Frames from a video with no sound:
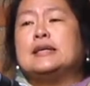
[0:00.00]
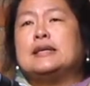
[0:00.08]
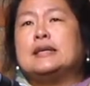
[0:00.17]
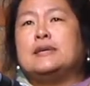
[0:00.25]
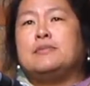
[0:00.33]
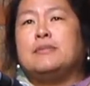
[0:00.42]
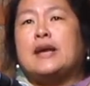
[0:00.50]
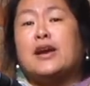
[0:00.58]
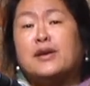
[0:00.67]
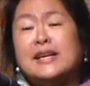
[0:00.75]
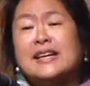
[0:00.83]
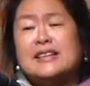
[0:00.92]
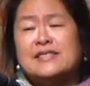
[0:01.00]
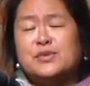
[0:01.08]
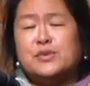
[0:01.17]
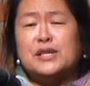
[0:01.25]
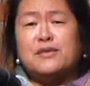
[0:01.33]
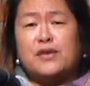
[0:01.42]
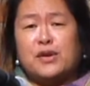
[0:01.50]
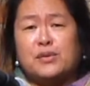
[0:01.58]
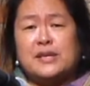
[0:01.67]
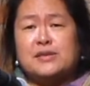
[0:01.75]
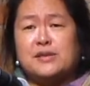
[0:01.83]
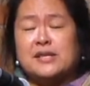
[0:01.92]
um, areas, and one of our
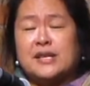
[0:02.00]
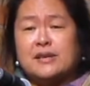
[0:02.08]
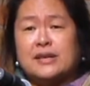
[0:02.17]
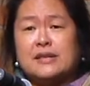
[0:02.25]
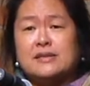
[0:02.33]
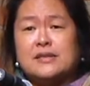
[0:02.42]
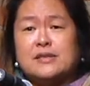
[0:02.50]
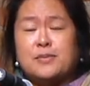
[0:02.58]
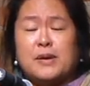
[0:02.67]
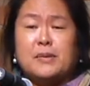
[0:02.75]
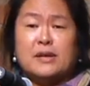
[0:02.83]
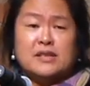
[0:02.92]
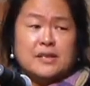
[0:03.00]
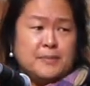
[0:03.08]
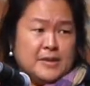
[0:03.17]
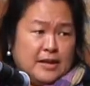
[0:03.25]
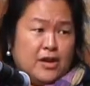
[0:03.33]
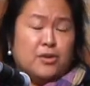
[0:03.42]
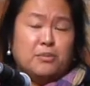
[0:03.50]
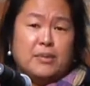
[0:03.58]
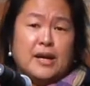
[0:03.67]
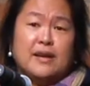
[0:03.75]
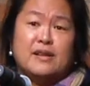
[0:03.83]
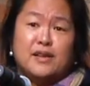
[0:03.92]
research areas that's primarily been helmed
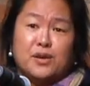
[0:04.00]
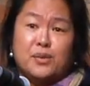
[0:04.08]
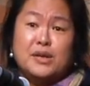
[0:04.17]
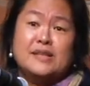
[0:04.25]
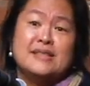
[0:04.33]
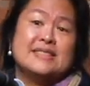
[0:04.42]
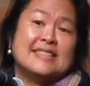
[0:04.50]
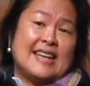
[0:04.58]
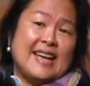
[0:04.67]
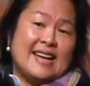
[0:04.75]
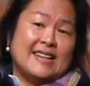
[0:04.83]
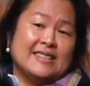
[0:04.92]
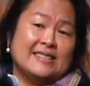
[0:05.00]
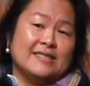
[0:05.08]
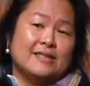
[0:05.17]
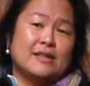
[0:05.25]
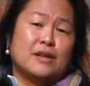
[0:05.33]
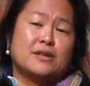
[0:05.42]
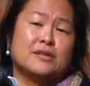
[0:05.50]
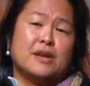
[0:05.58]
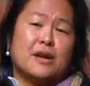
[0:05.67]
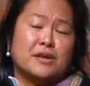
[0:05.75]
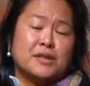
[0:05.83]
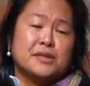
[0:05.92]
by Claire Woods and Car
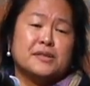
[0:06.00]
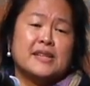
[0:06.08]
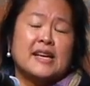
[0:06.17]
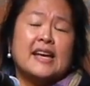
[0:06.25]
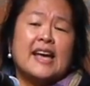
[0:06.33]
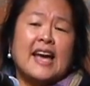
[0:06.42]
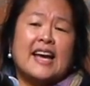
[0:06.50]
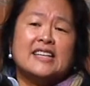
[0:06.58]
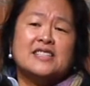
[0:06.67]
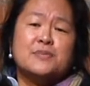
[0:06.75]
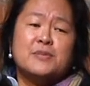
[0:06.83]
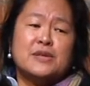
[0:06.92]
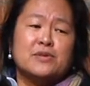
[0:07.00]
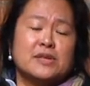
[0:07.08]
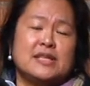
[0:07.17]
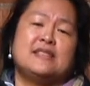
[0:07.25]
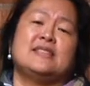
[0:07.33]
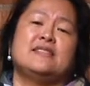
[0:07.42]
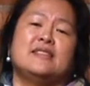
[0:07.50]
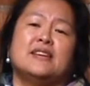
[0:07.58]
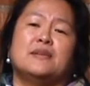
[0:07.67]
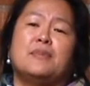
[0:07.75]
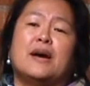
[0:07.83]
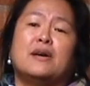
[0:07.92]
Carlos has been really to
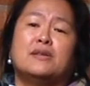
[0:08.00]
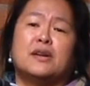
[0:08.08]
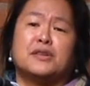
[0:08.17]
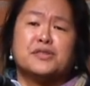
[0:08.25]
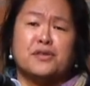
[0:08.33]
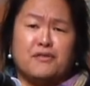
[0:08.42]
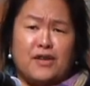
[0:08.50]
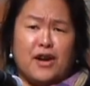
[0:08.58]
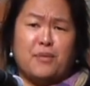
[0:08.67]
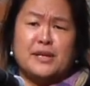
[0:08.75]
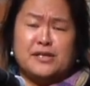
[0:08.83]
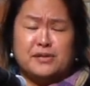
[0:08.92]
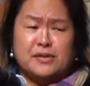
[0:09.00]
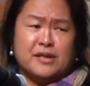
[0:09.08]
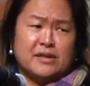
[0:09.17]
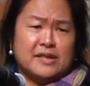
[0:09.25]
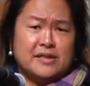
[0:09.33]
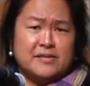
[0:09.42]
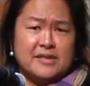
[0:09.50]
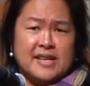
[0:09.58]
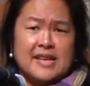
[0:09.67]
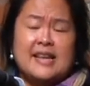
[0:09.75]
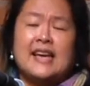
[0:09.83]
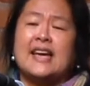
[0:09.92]
think about also environmental narratives
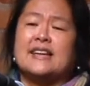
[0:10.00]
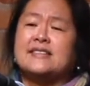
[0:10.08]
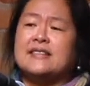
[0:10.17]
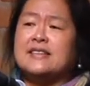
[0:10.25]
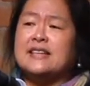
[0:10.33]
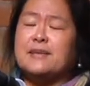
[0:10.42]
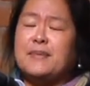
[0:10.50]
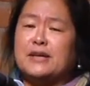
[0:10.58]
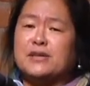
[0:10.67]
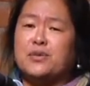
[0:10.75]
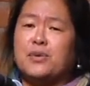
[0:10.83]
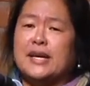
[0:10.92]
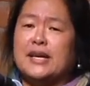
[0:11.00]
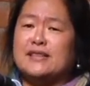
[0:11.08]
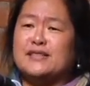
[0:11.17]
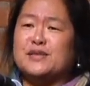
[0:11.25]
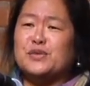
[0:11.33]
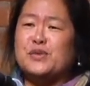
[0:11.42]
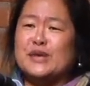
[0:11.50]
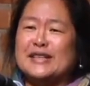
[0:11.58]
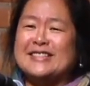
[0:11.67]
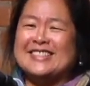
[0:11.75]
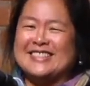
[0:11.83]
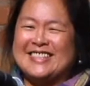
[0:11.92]
and to think about the ways in
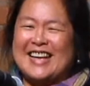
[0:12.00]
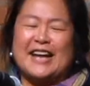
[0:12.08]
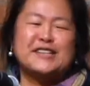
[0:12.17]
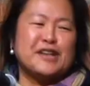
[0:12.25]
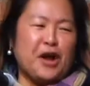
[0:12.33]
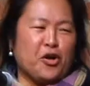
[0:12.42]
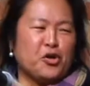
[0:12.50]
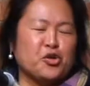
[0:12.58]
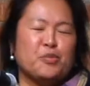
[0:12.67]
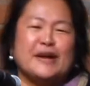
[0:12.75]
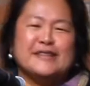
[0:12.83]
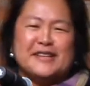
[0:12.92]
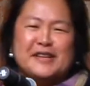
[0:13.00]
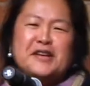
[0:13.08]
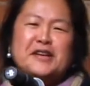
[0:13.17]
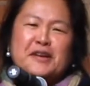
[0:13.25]
which, actually our group has a